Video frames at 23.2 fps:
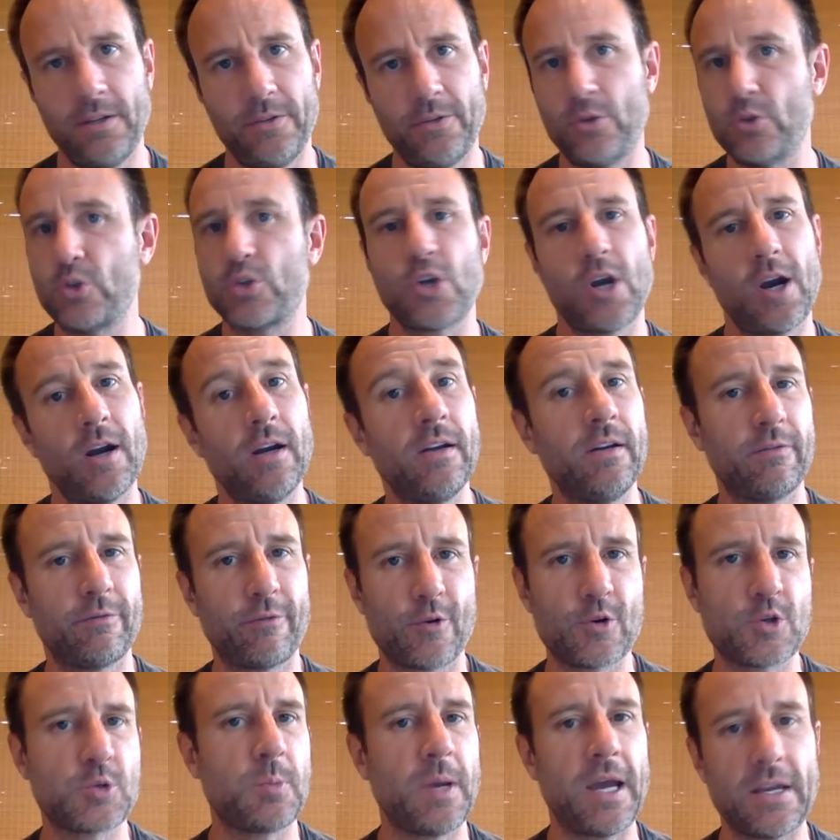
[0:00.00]
there's already a
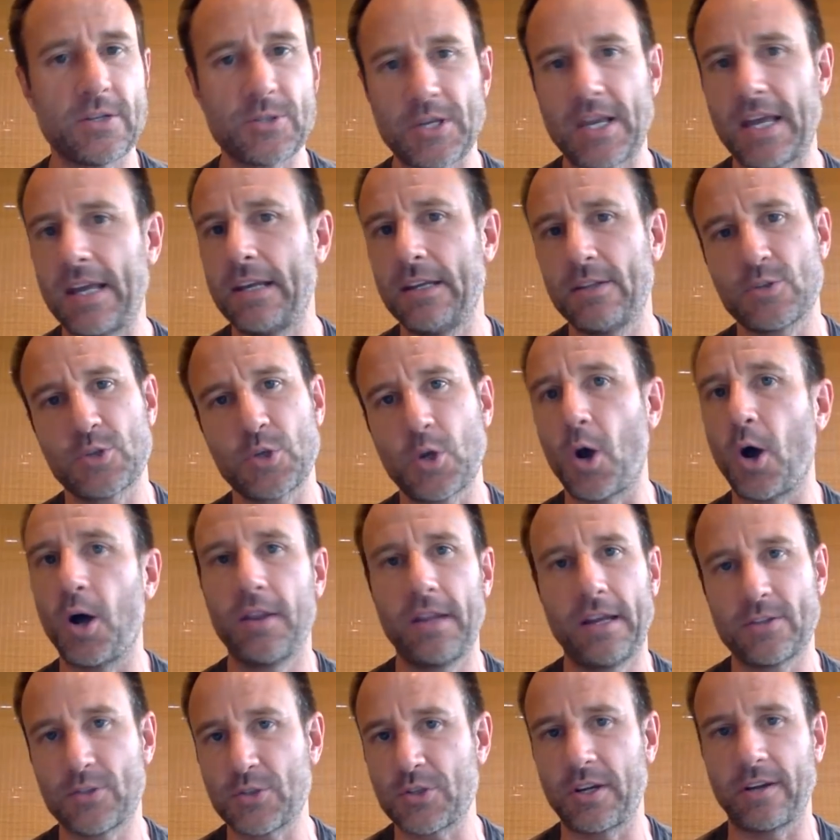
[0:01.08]
first pass edit, so all
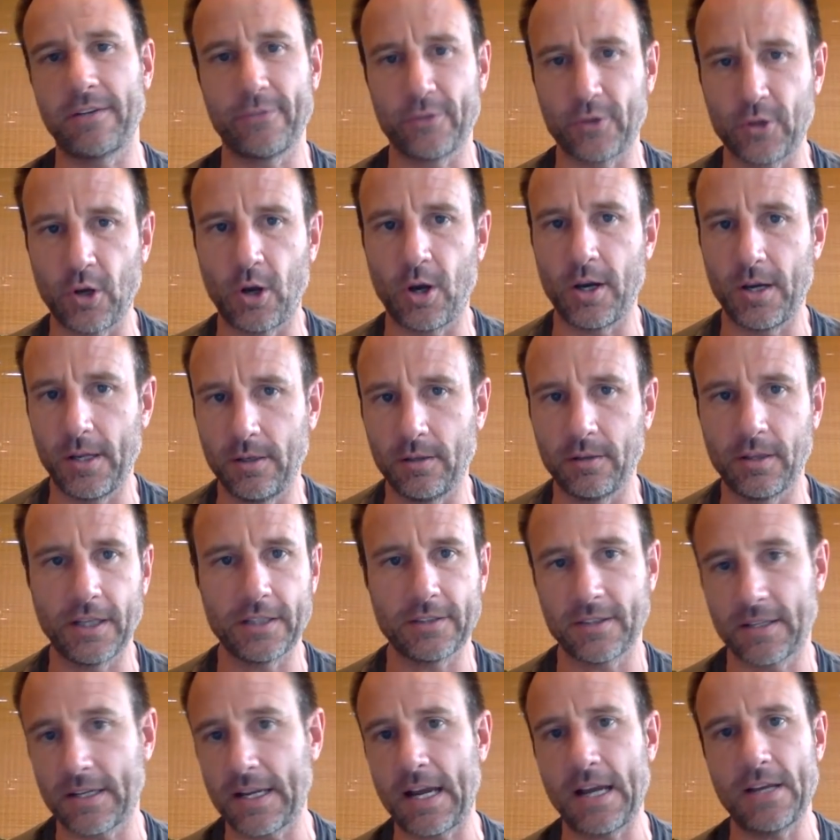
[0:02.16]
that stuff's gone. Like
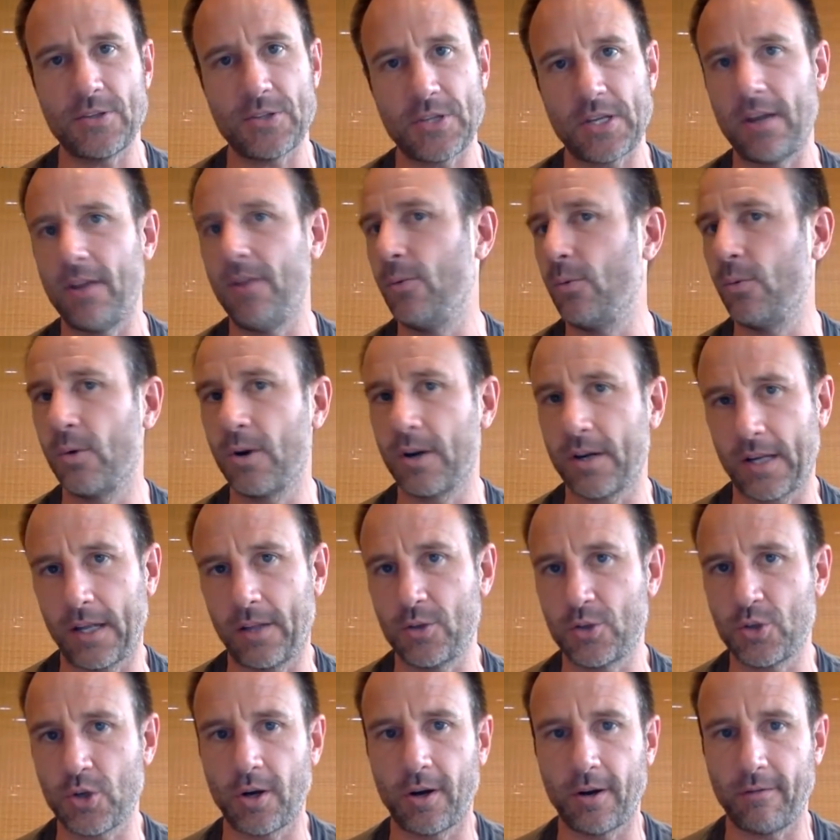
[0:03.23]
the guys that work on
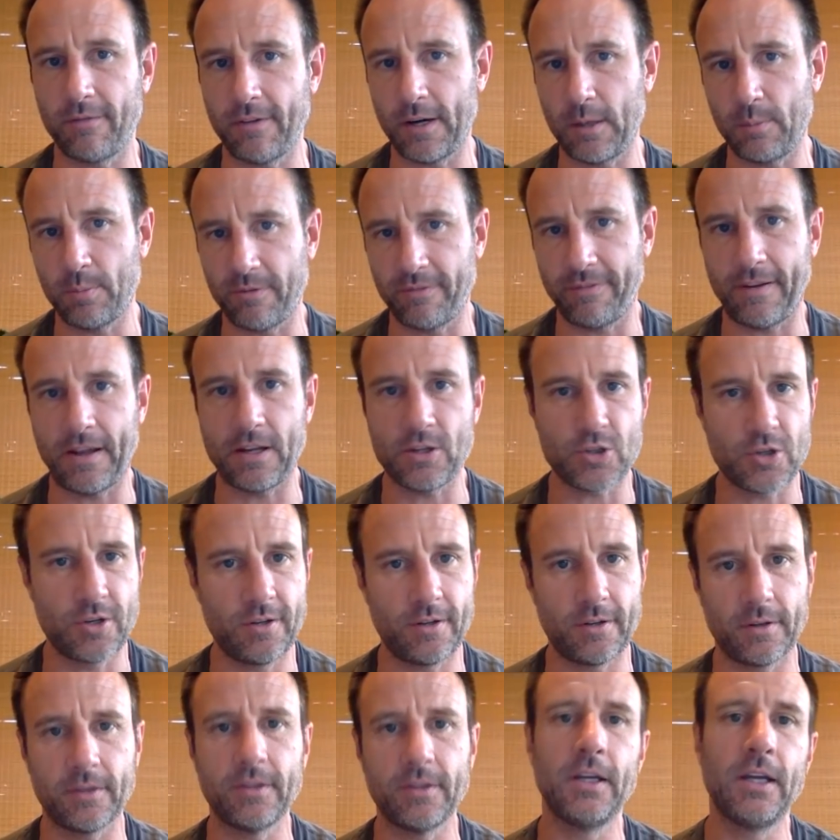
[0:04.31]
the show are very
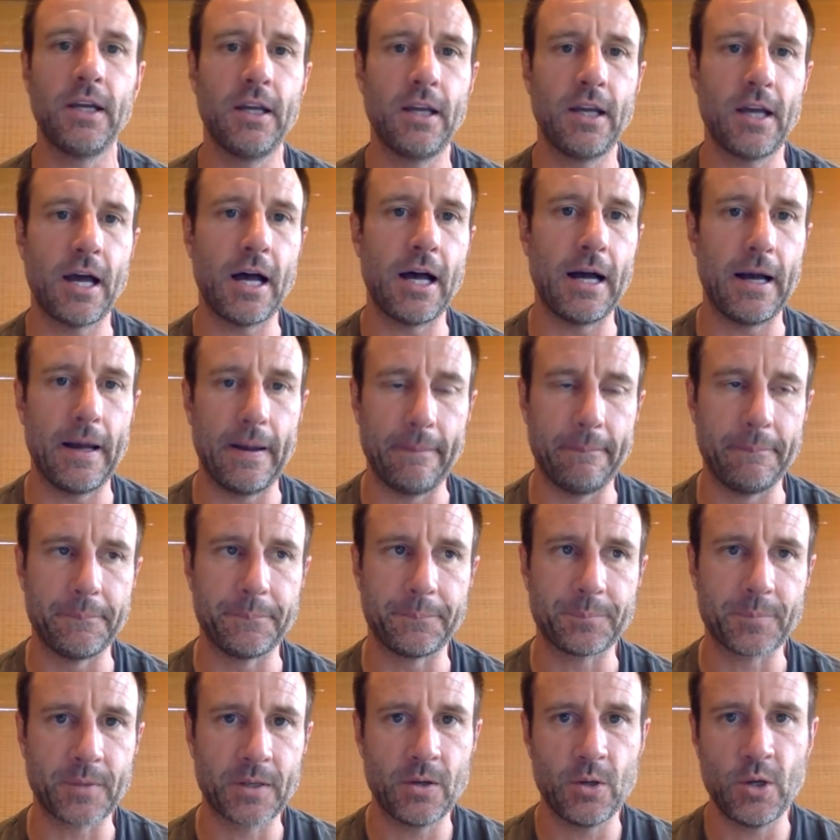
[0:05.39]
professional.
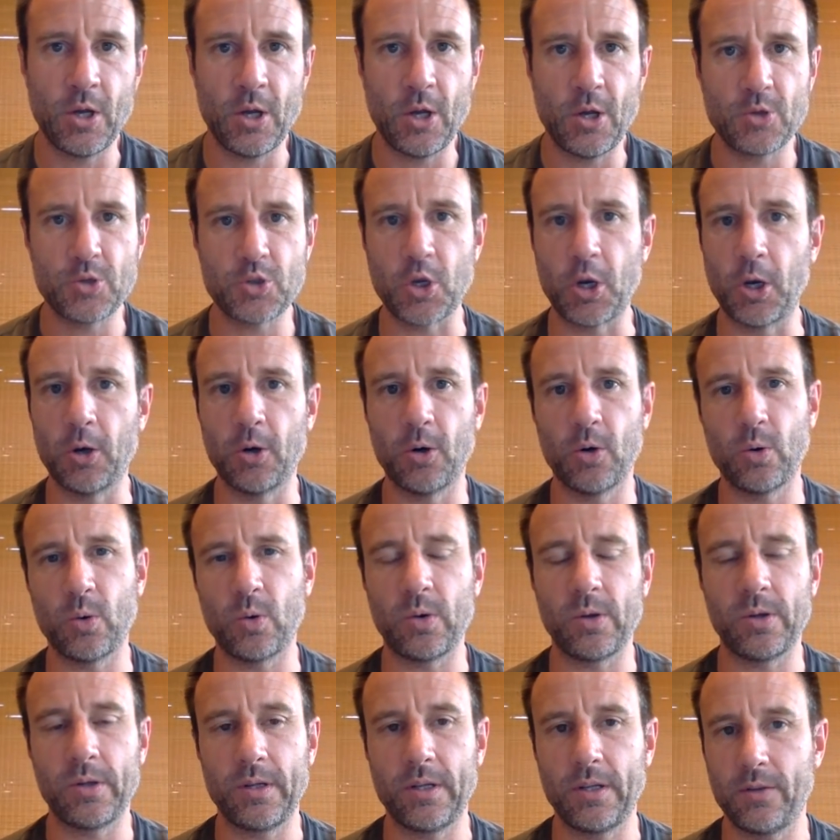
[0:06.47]

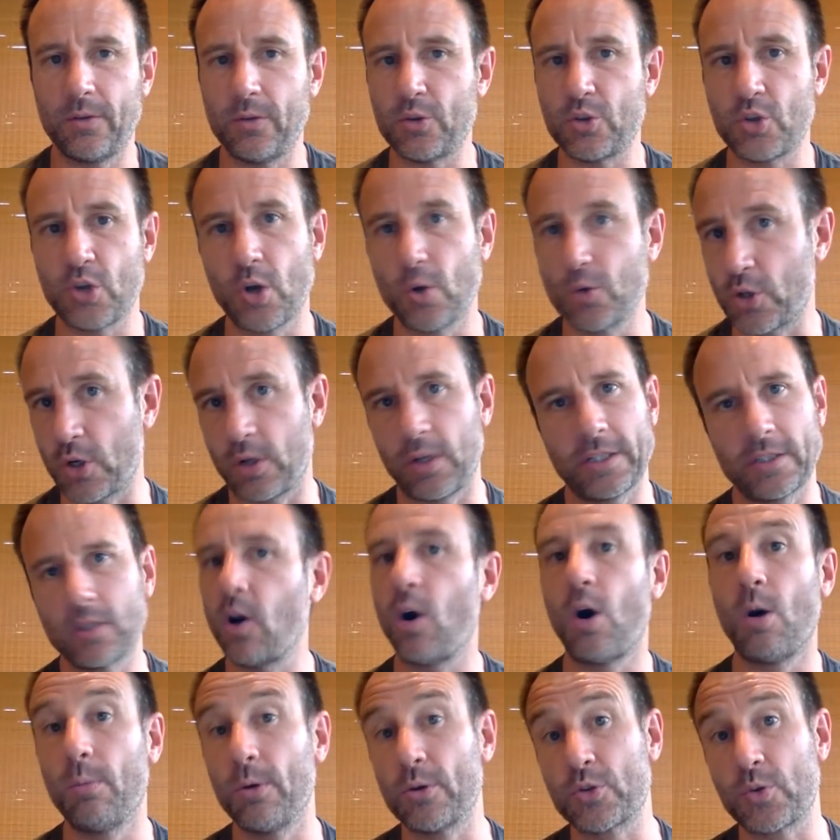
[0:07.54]
So the shows are like
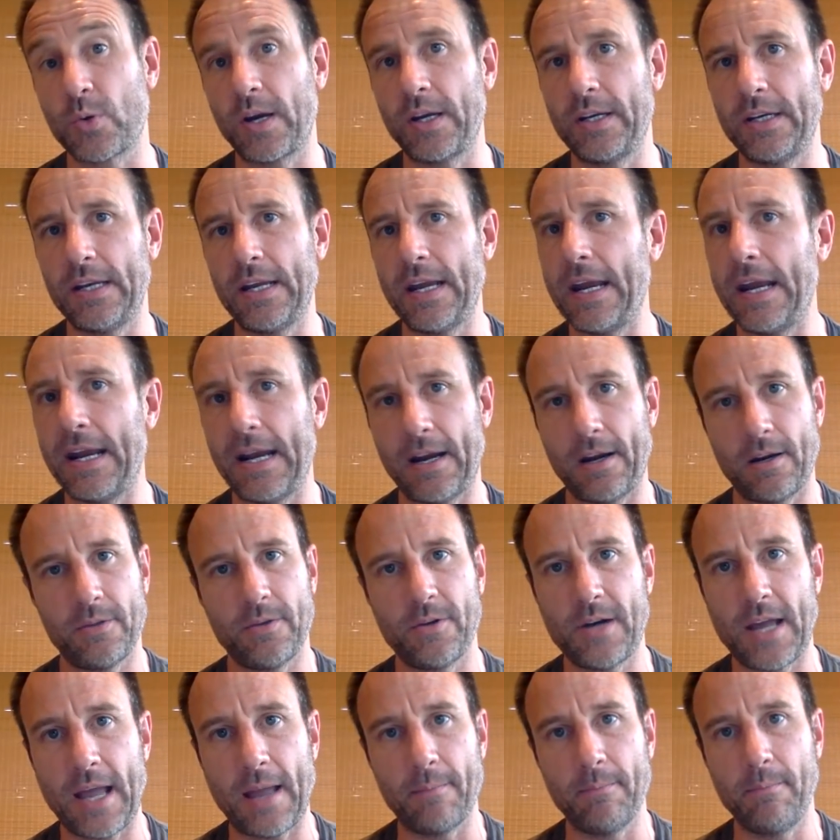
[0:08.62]
almost ready to air.
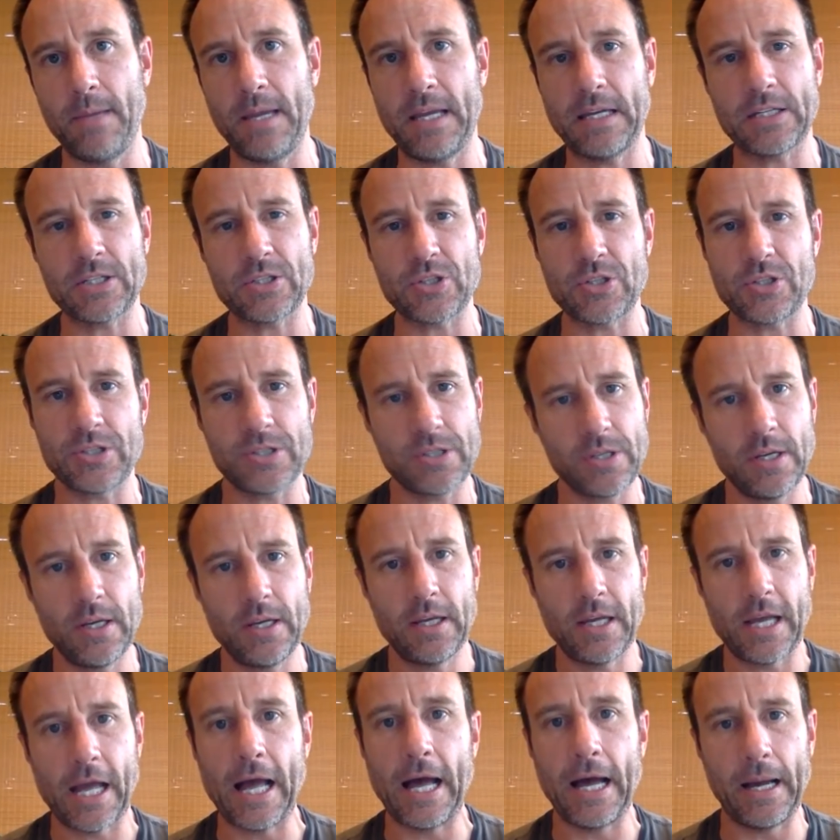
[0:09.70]
They're not mixed,
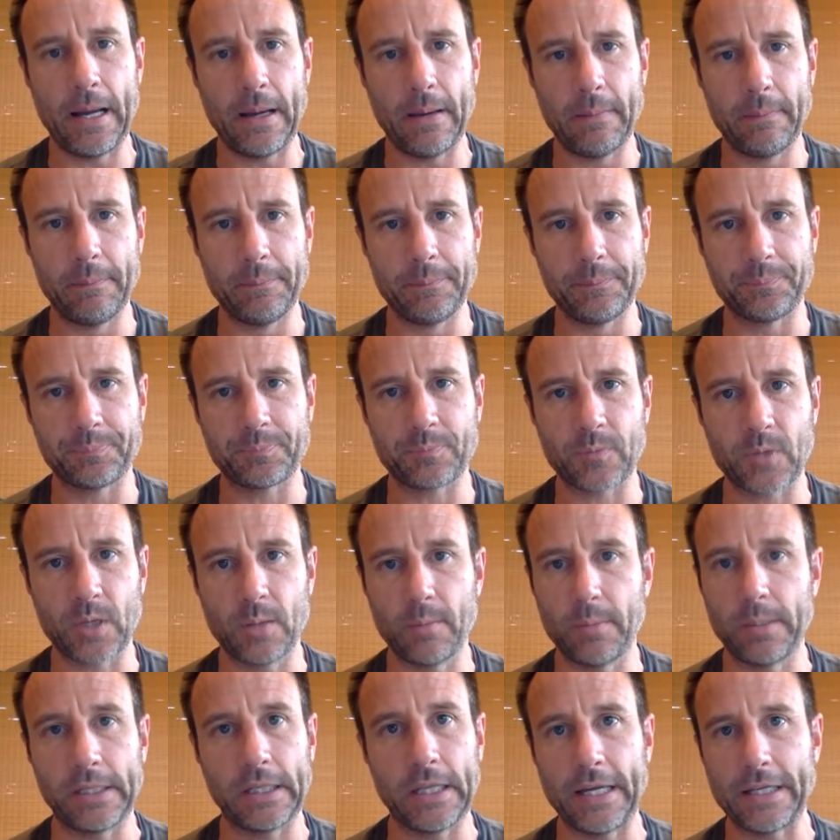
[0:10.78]
but
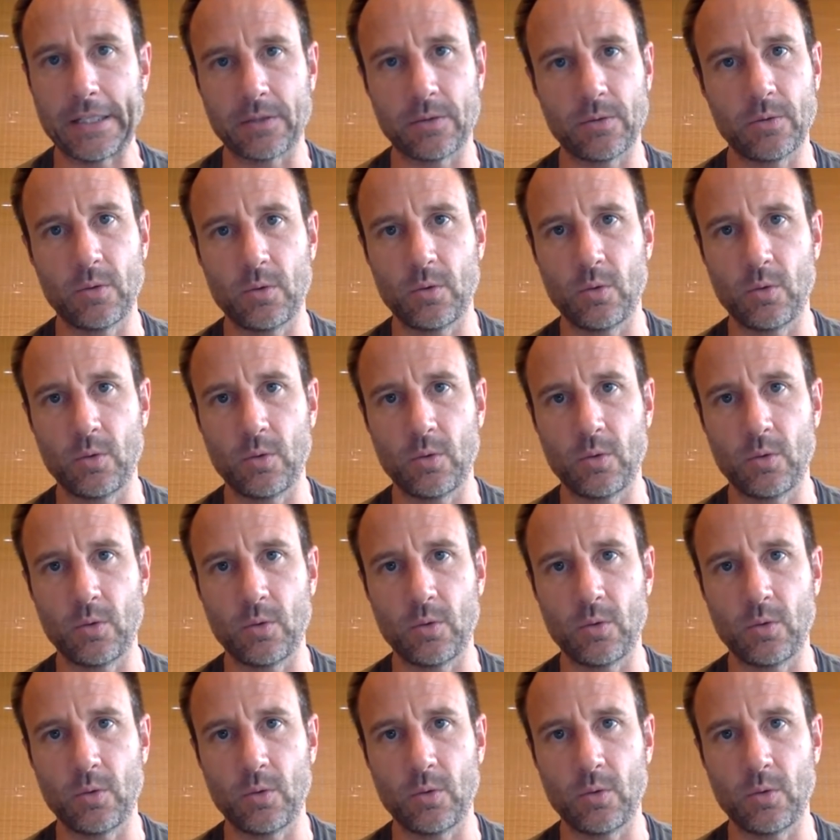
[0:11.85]
like,